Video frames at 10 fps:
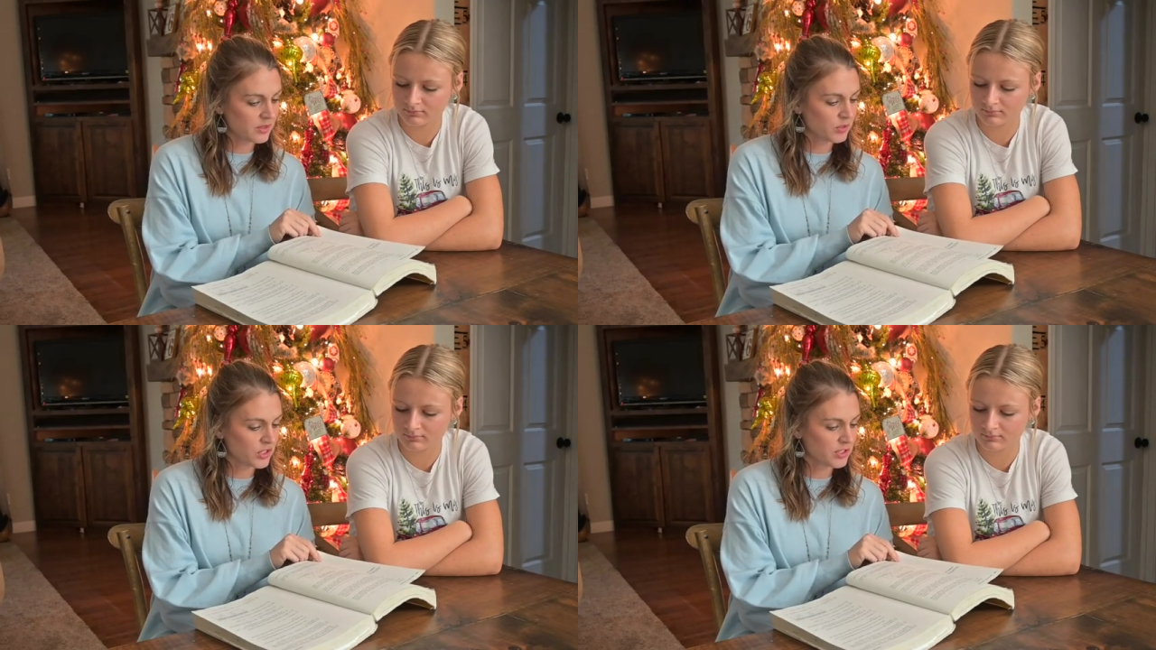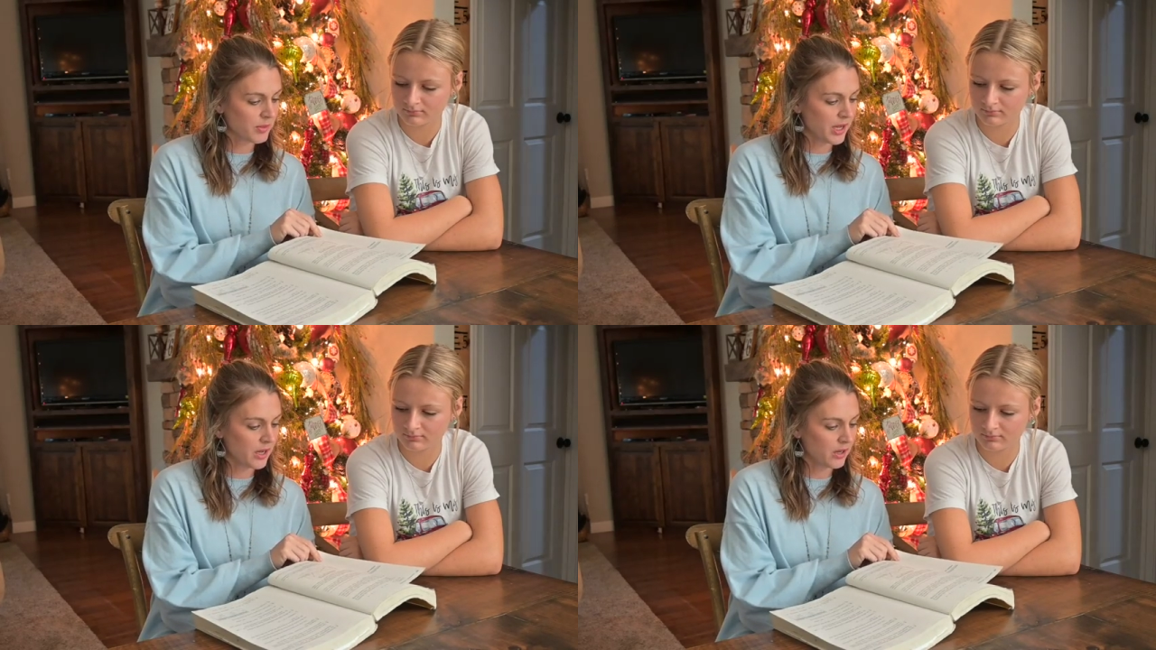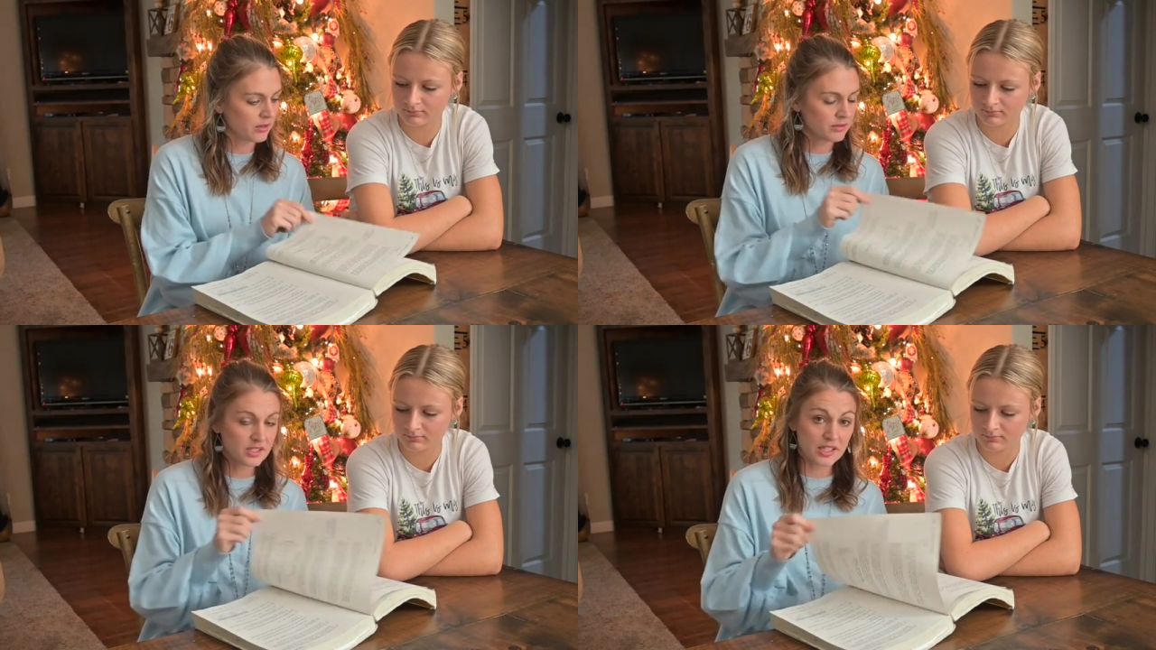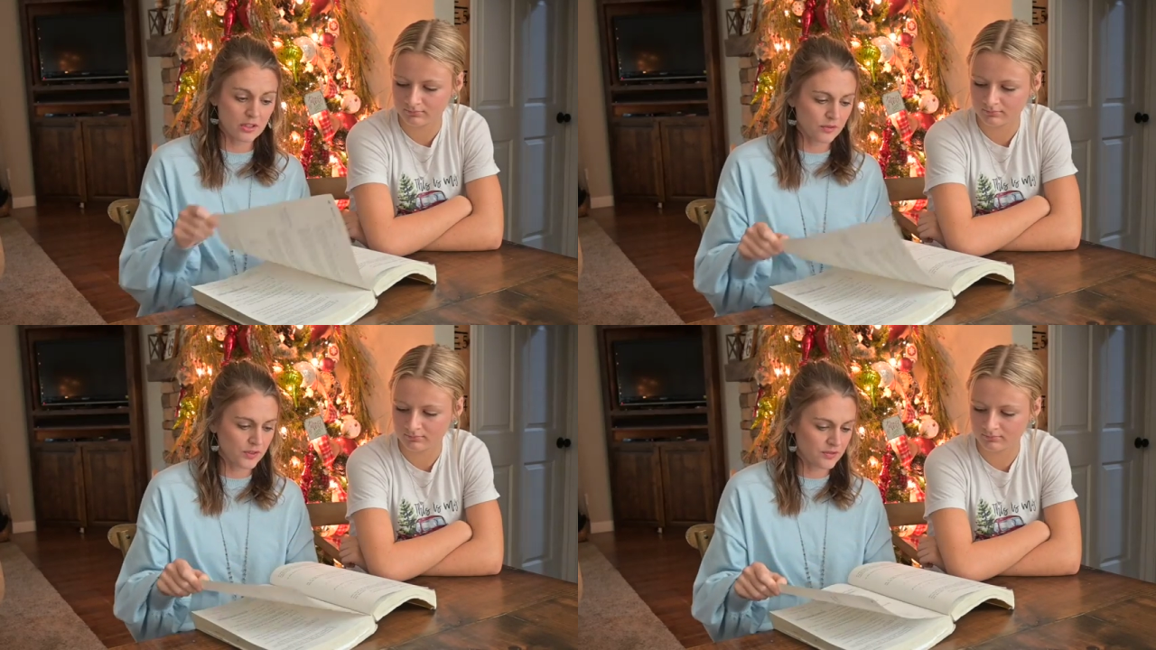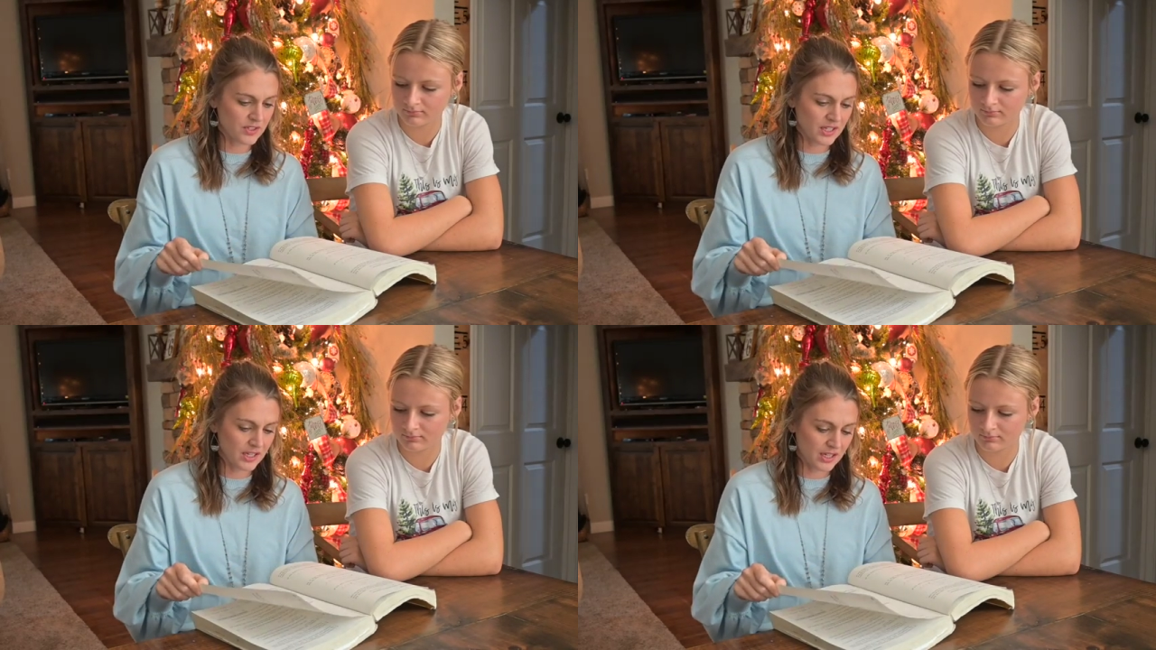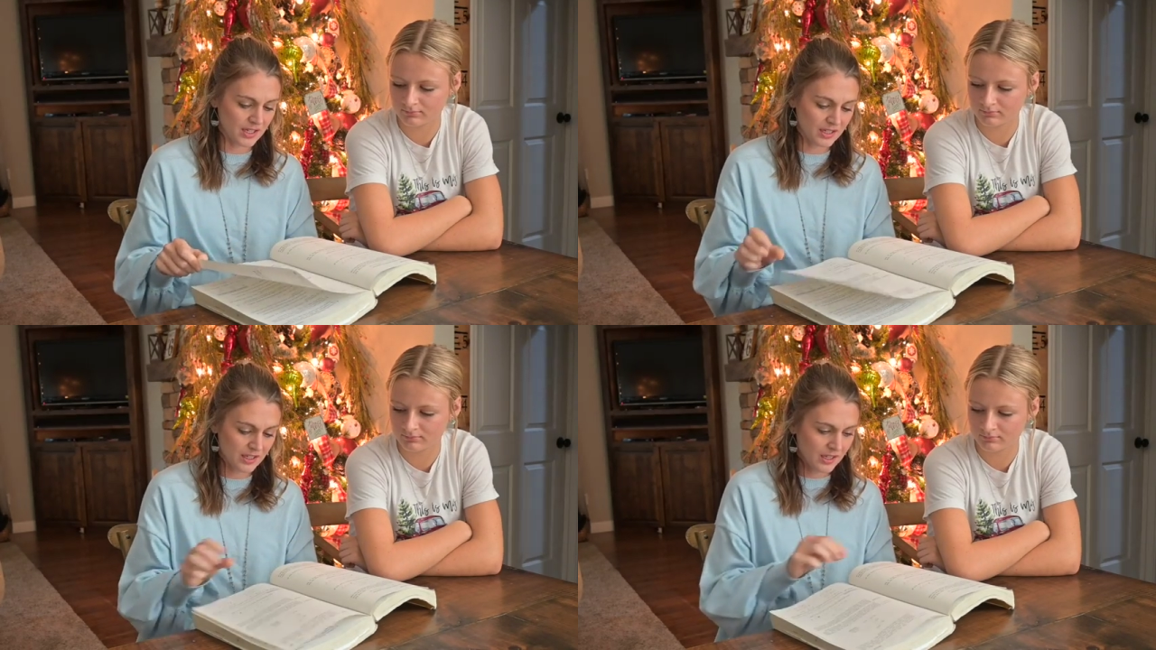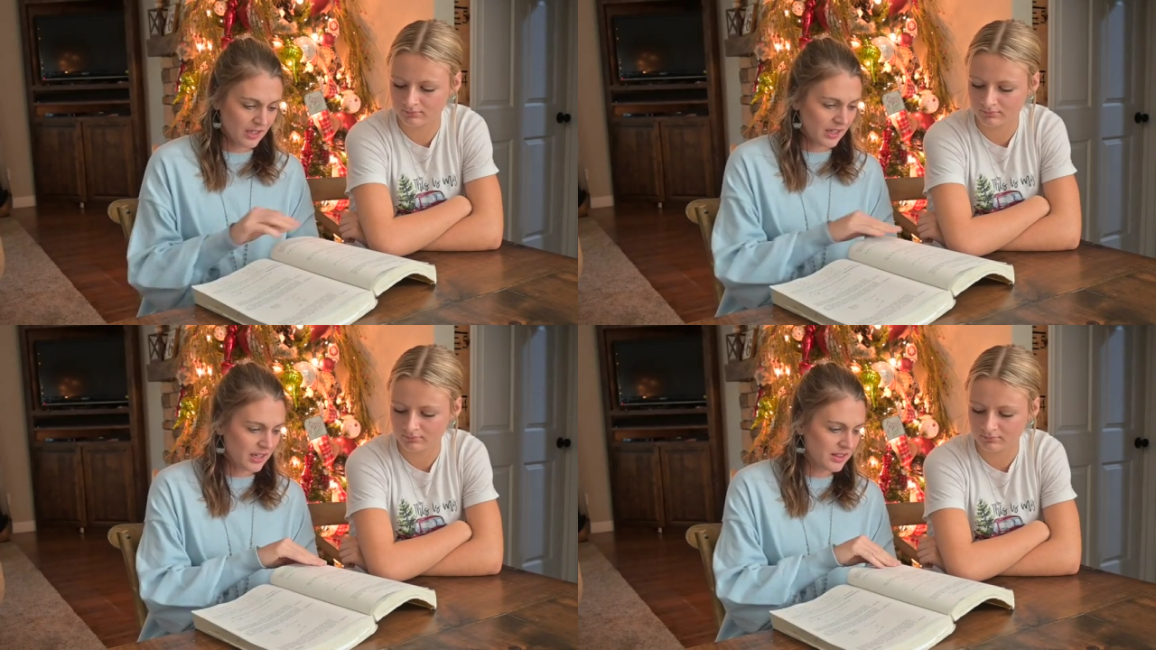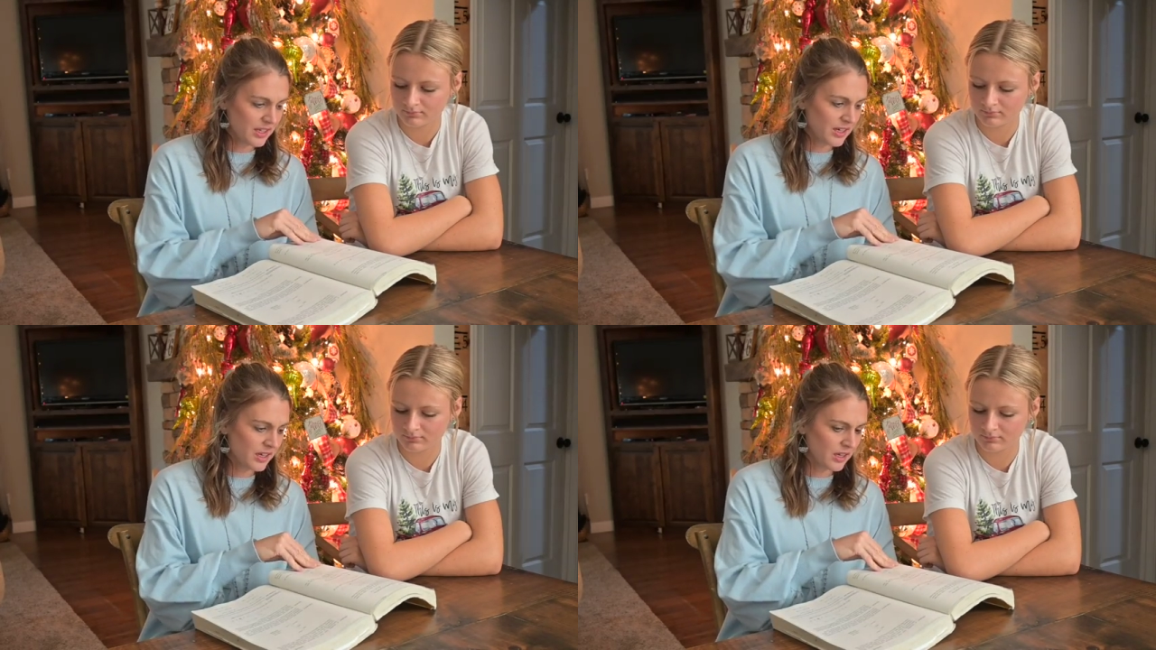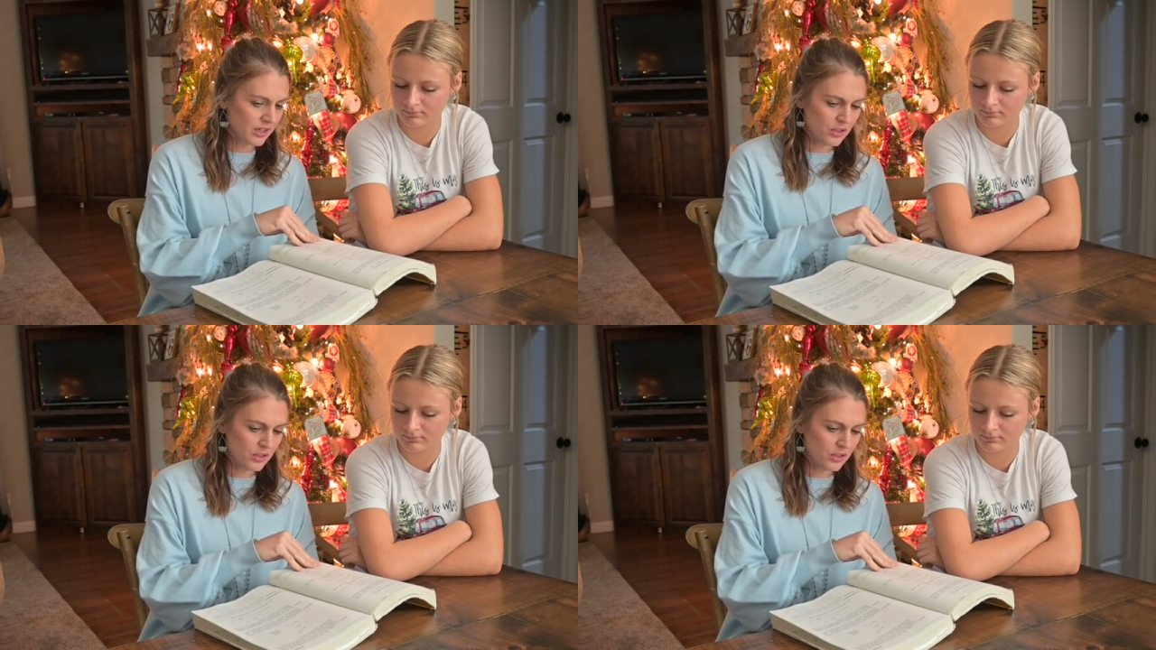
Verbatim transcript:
Speaker 1: which is about 10 or 15, and then uh,